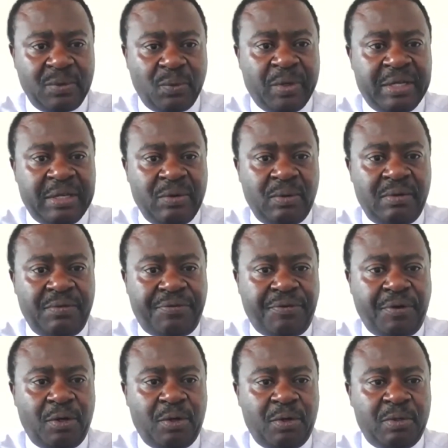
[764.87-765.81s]
We will
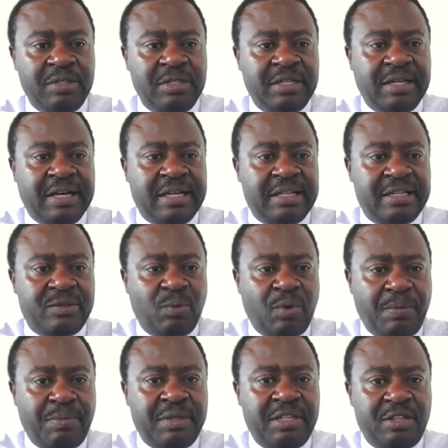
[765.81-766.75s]
follow, and
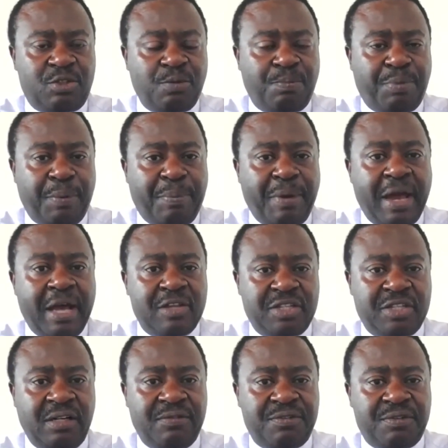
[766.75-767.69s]
we need to prepare
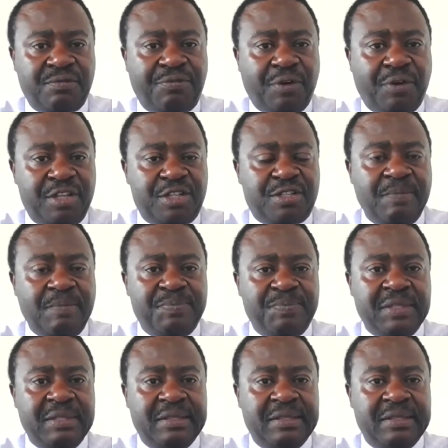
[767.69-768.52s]
ourselves for this,